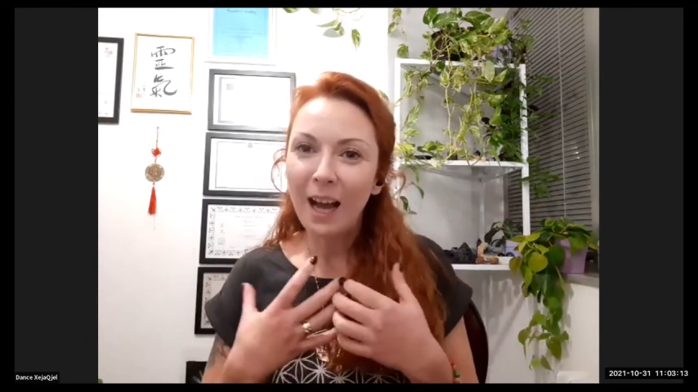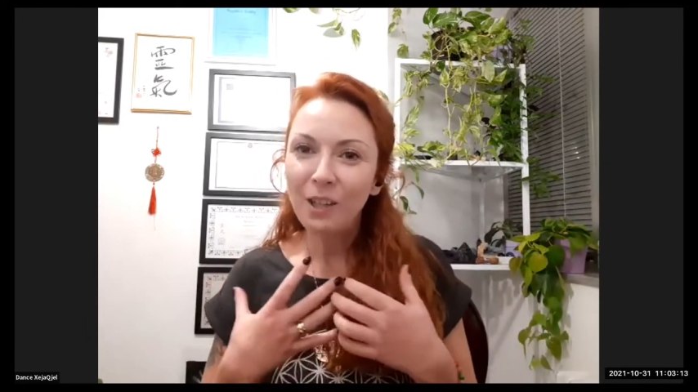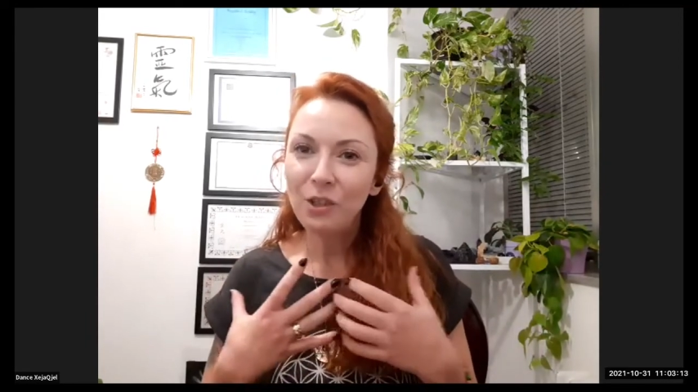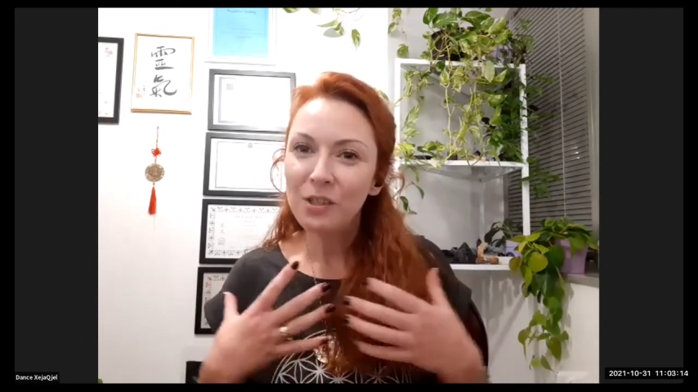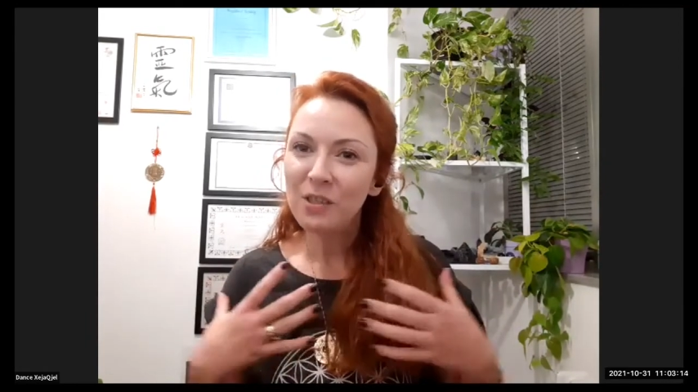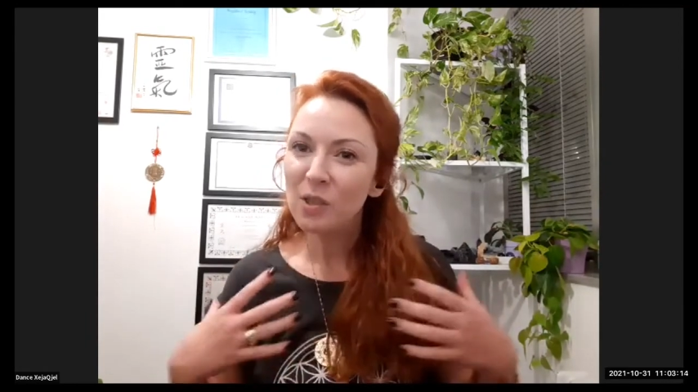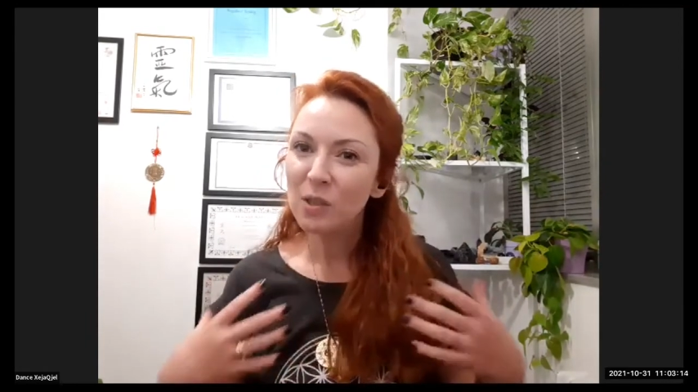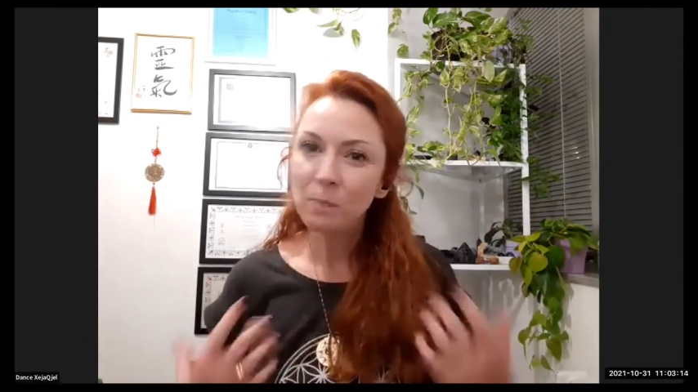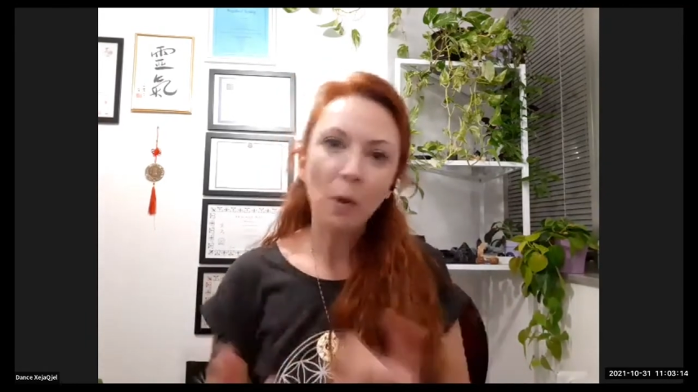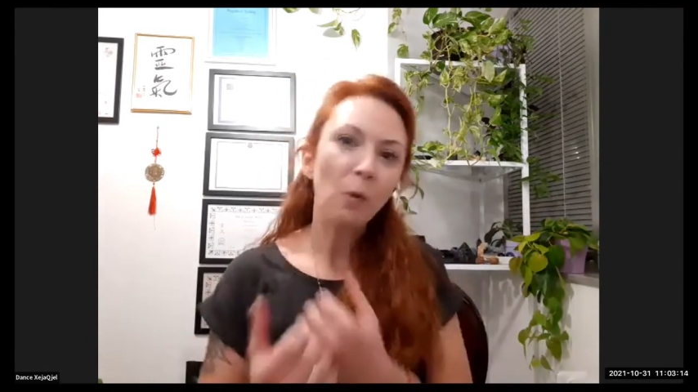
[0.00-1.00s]
I just
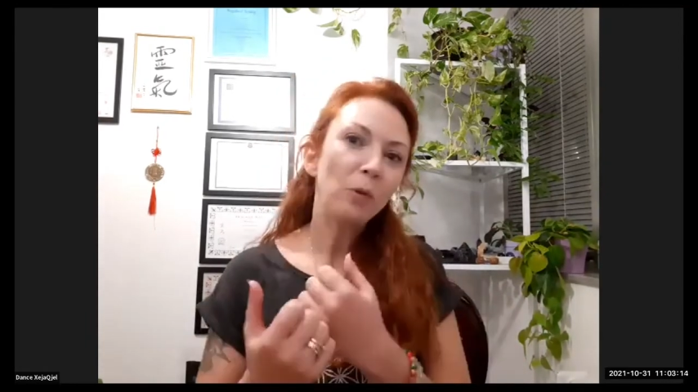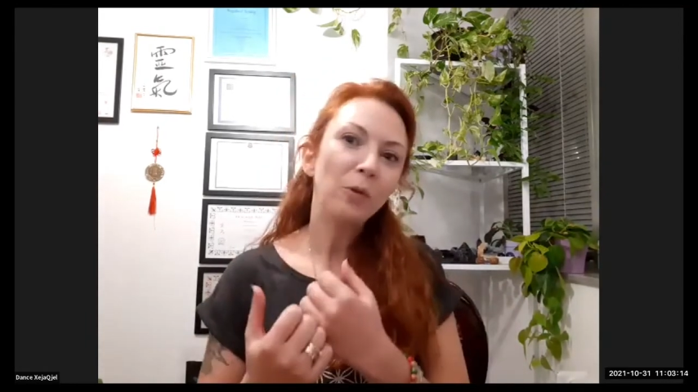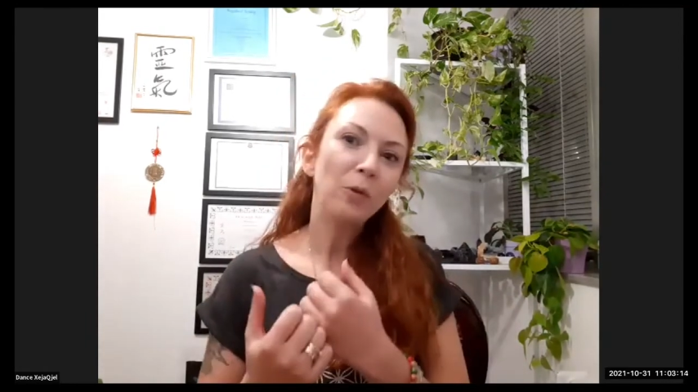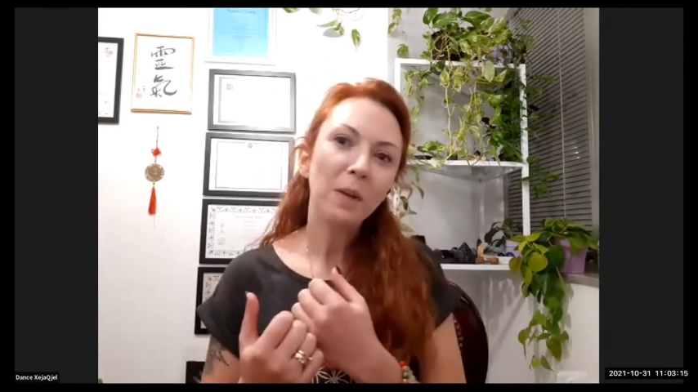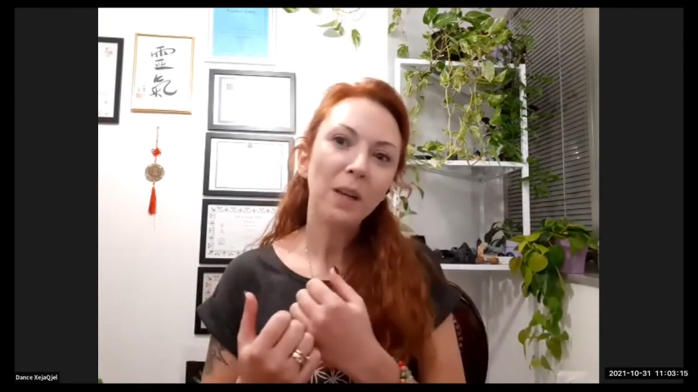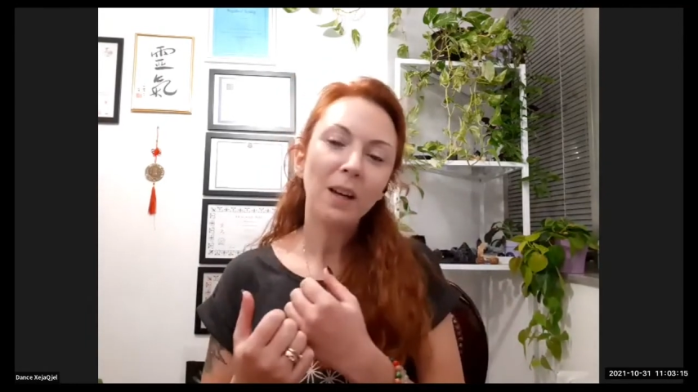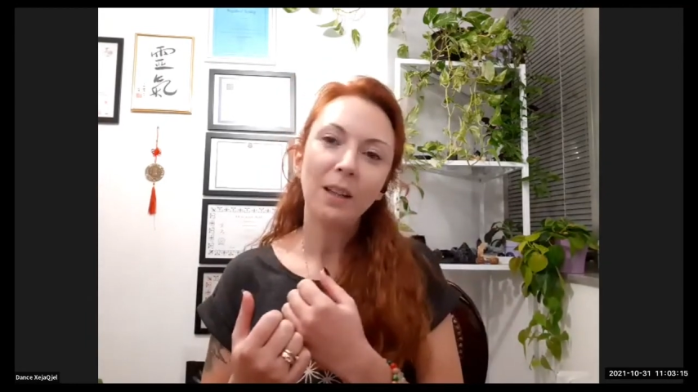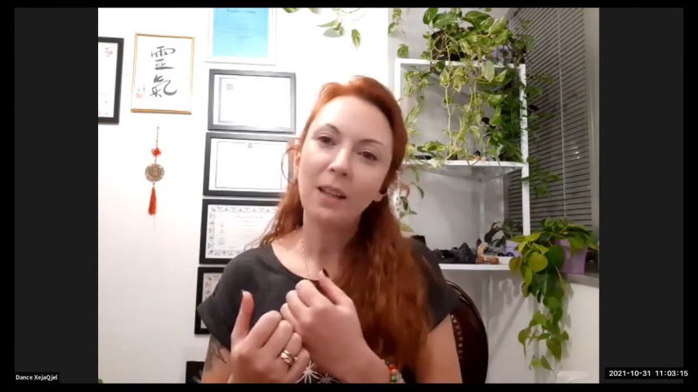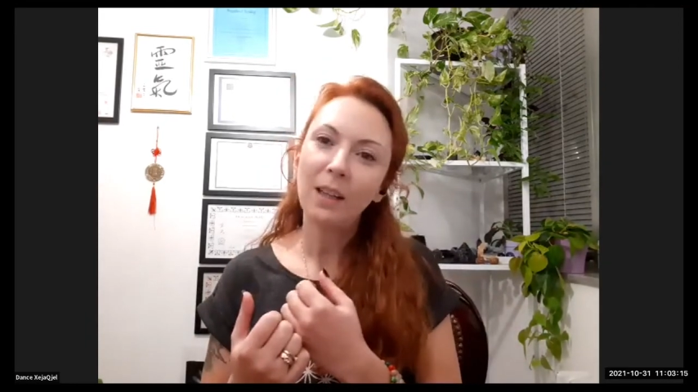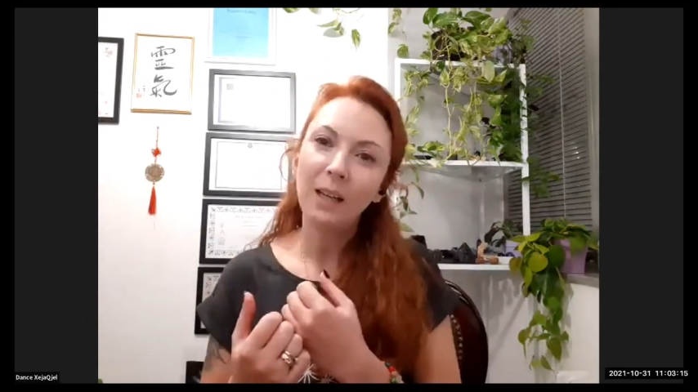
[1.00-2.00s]
spoke to my
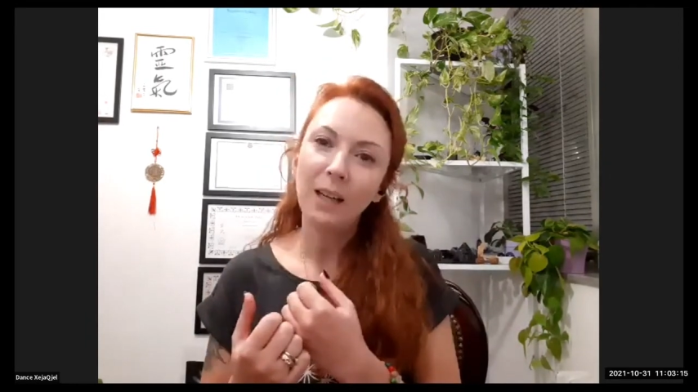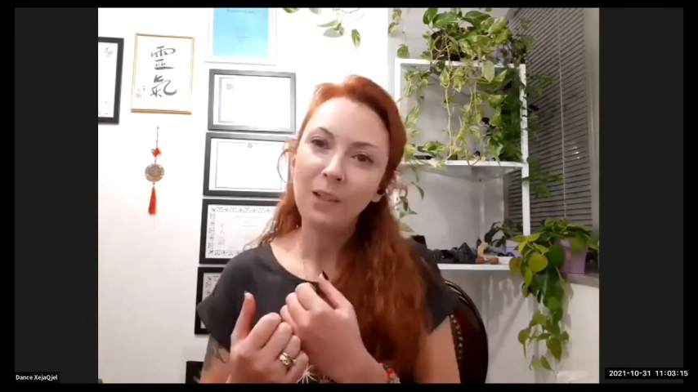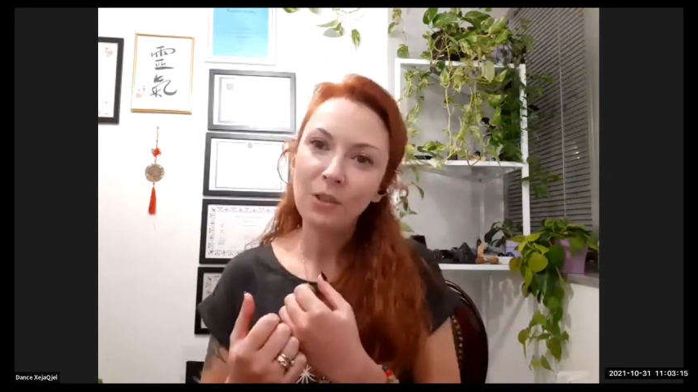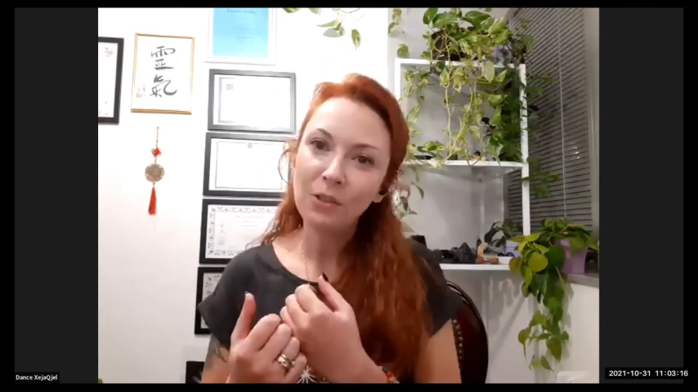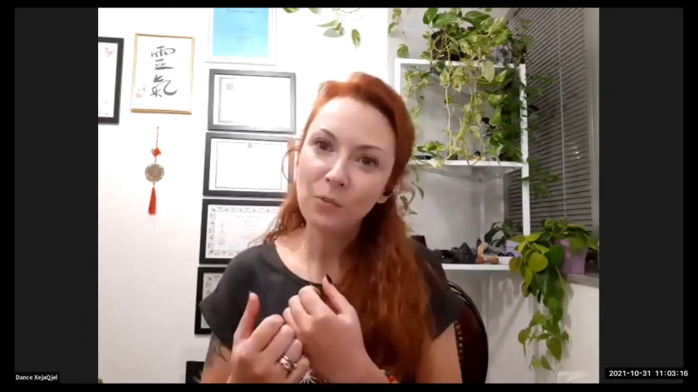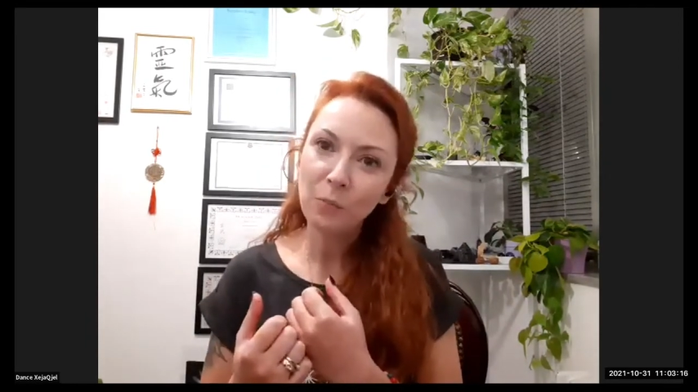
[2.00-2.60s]
guardian angels,